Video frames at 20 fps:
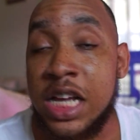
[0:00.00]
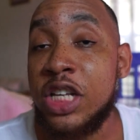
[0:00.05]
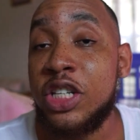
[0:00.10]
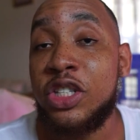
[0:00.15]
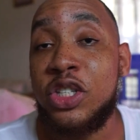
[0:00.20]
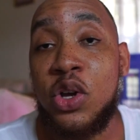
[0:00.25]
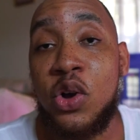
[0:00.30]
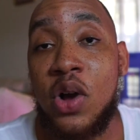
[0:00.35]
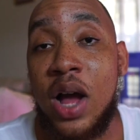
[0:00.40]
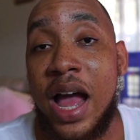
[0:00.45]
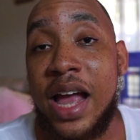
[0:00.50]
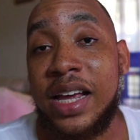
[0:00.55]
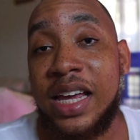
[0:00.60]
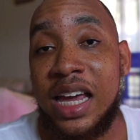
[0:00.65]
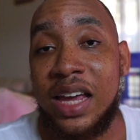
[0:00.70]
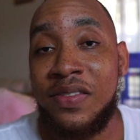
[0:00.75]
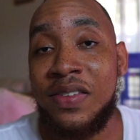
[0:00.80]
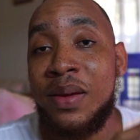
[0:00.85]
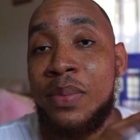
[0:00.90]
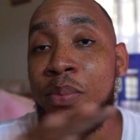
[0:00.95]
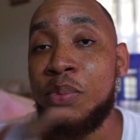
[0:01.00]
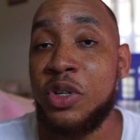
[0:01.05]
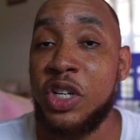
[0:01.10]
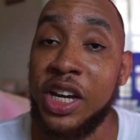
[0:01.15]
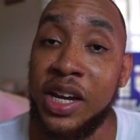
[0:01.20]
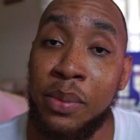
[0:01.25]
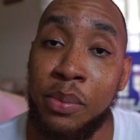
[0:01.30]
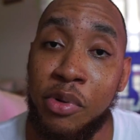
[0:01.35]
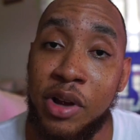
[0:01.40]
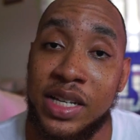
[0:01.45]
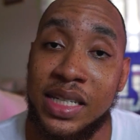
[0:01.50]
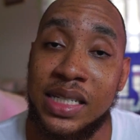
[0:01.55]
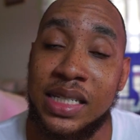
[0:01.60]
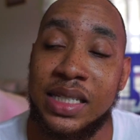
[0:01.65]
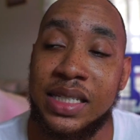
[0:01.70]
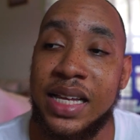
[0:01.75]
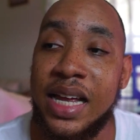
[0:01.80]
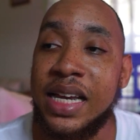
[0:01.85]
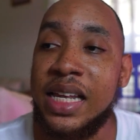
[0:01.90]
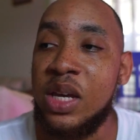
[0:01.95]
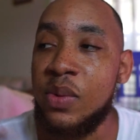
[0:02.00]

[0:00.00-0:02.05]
So I gave him chicken breast instead.